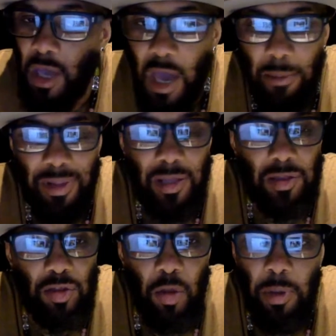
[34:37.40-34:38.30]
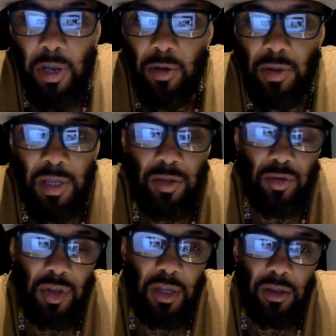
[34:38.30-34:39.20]
I mean, there's so many good things to
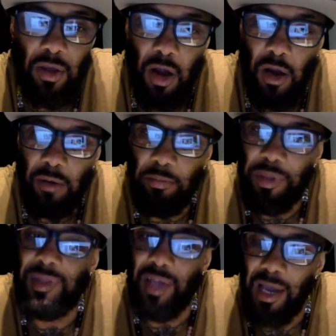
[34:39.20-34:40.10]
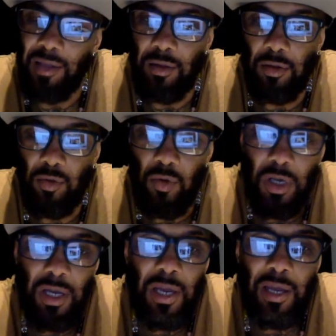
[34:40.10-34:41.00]
see in DR besides Sosua.
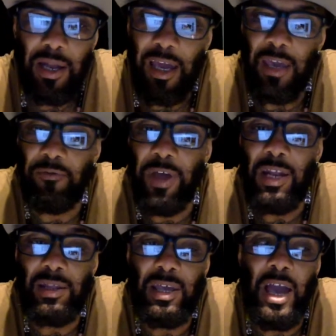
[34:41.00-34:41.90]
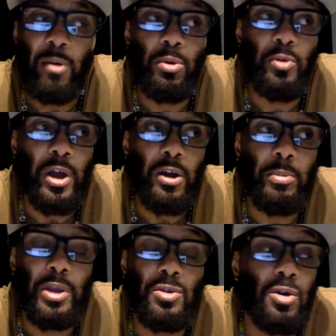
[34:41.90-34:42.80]
Like, if anything, I would
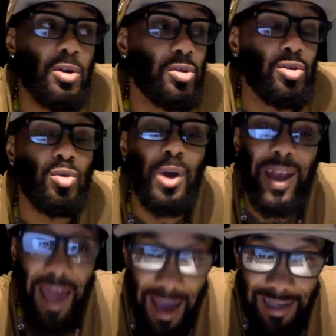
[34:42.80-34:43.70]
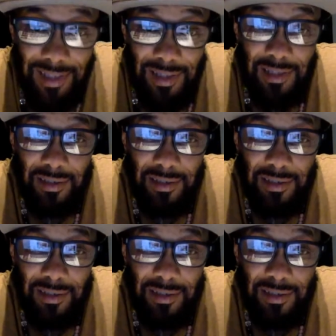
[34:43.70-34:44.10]
recommend you go to Sosua last.